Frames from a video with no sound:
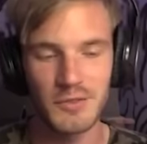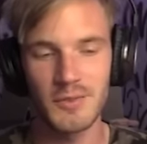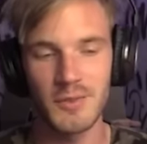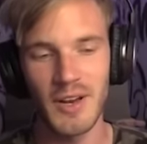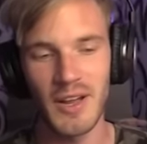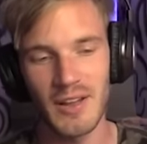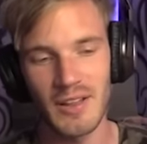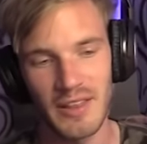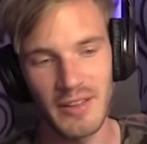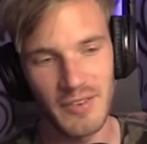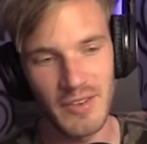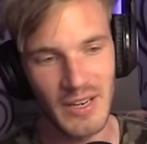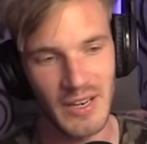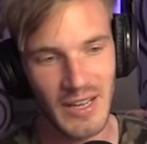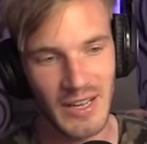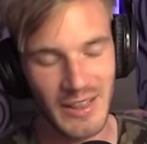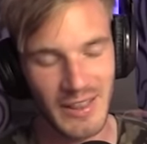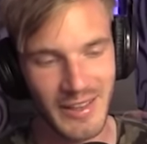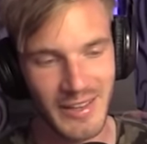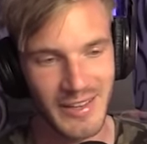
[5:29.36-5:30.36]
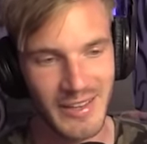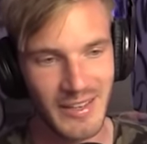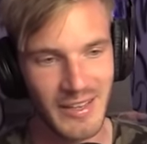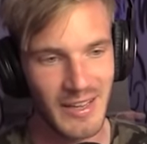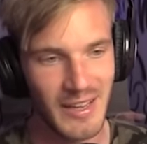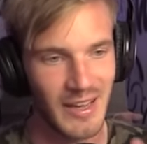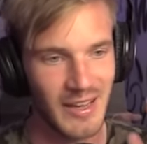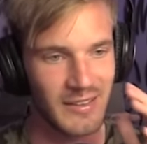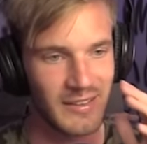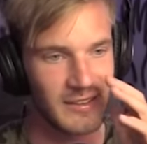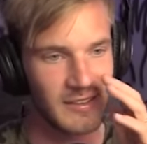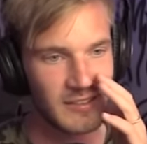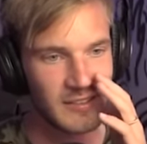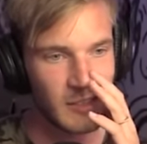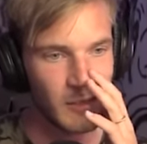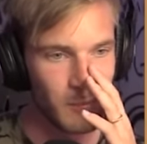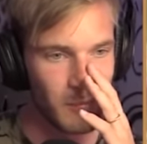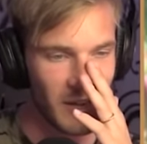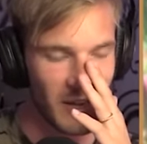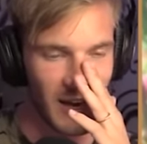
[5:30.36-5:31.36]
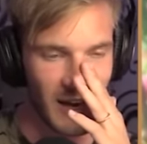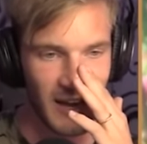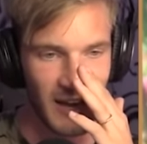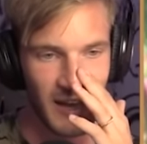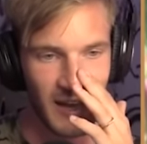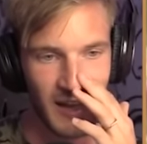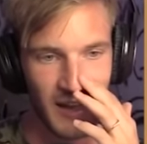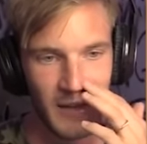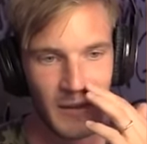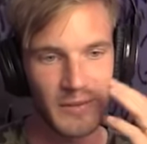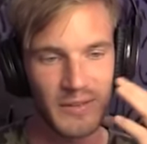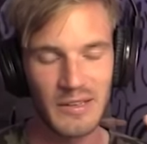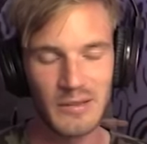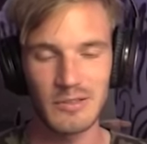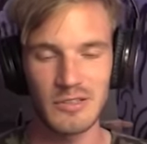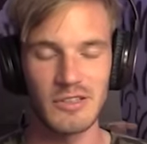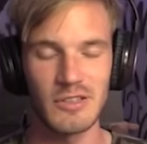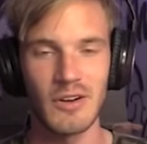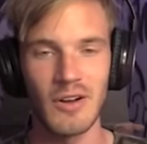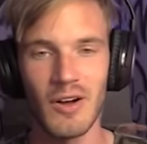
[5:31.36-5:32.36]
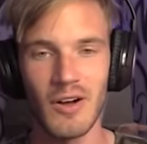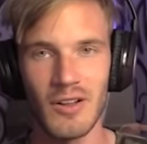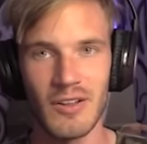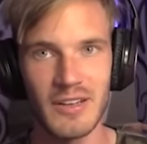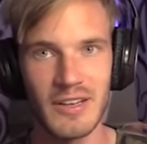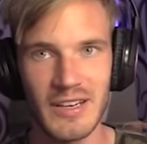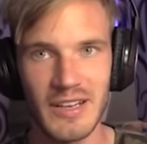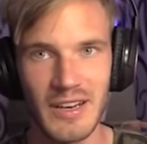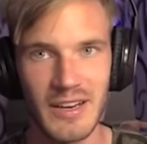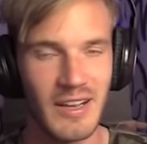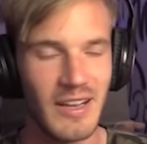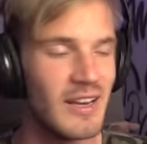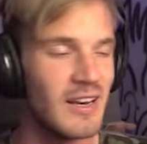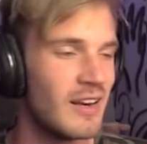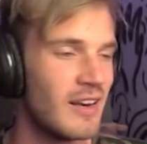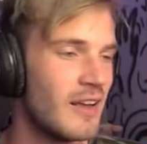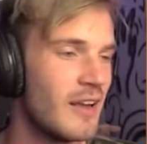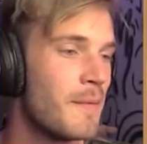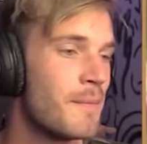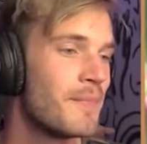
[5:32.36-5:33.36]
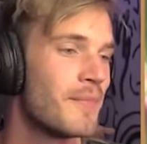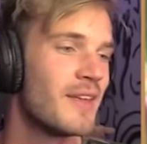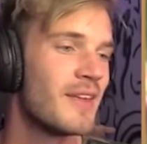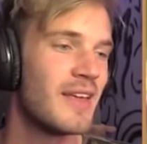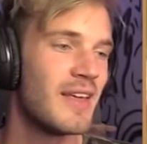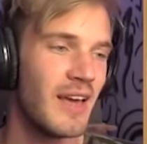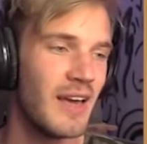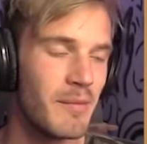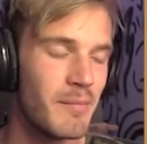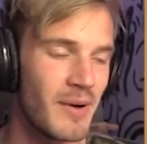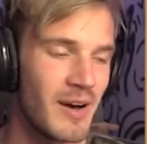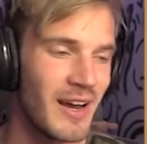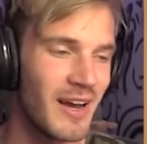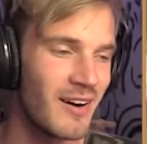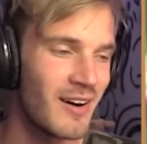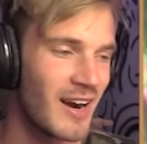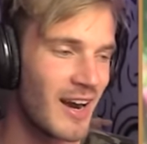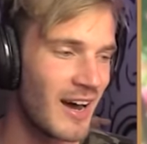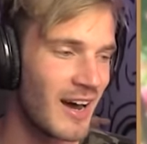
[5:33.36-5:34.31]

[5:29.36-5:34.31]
was when I lived in Italy and some guy that was on holiday in Italy came by our